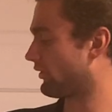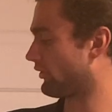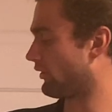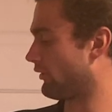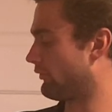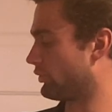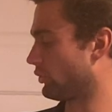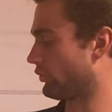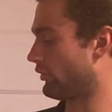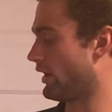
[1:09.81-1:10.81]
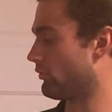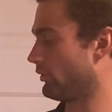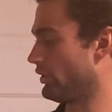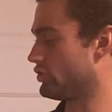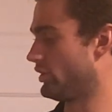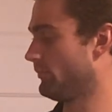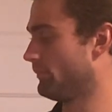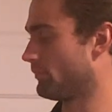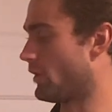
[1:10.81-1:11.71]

as the official state religion,